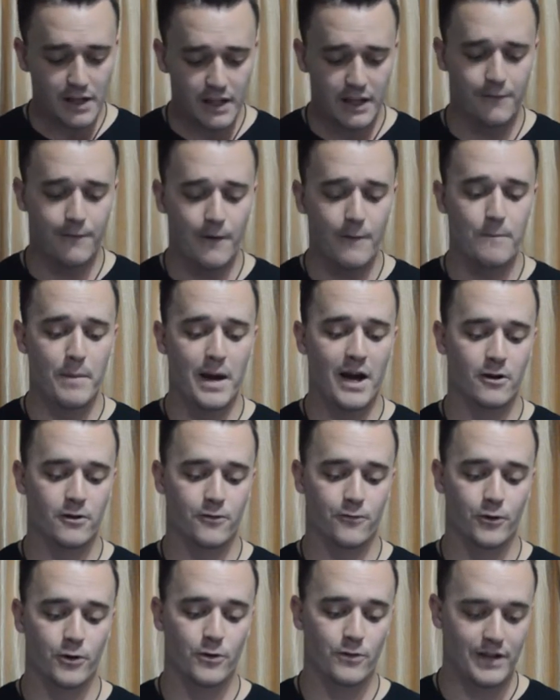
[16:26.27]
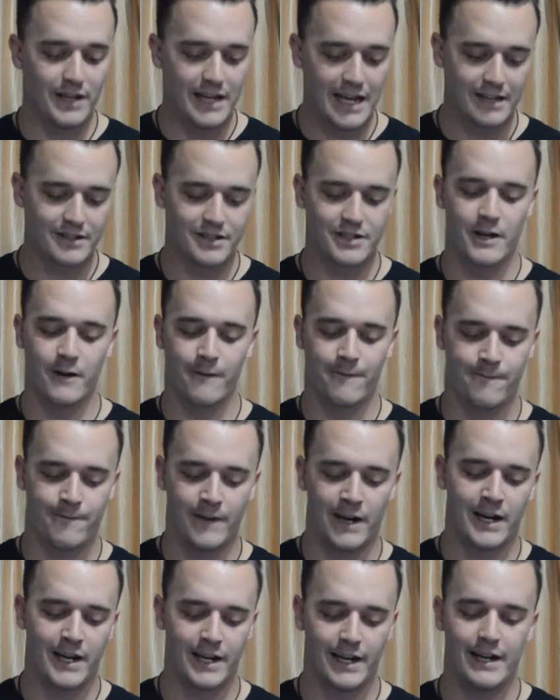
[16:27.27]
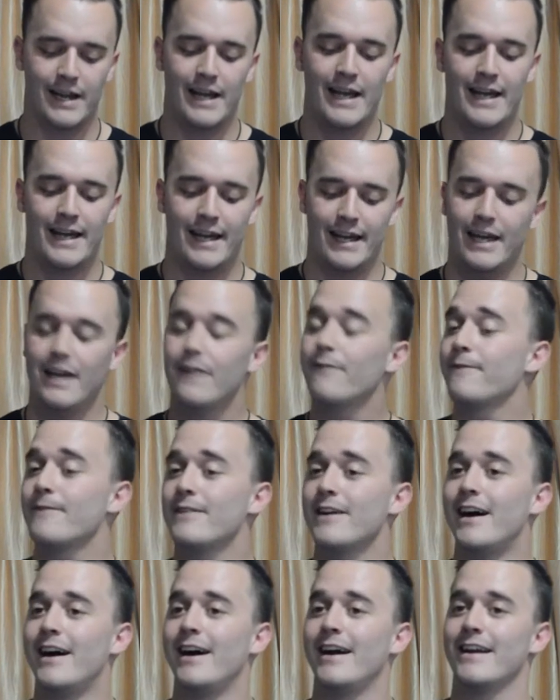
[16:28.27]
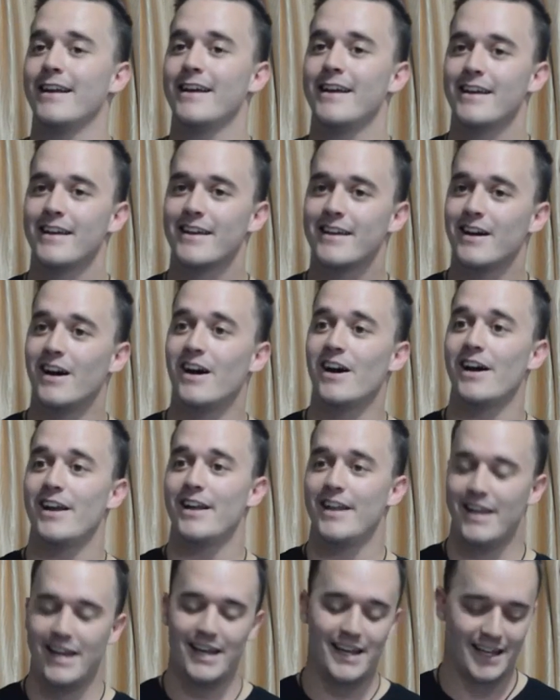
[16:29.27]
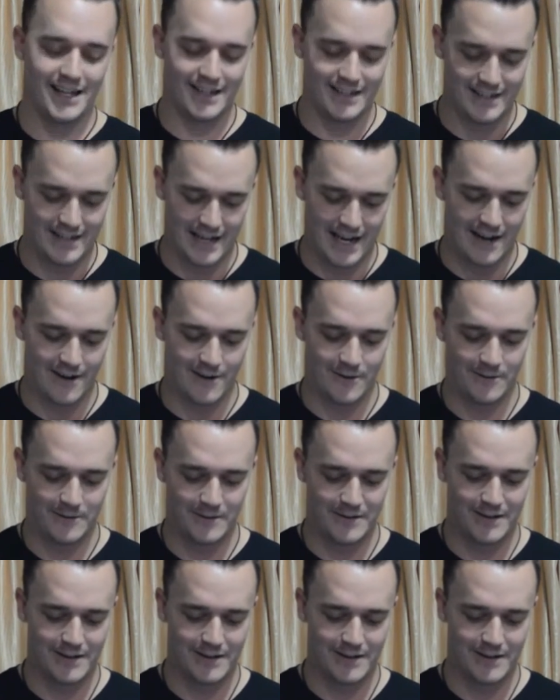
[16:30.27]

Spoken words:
If it bears fruit next year, fine. If not, cut it down.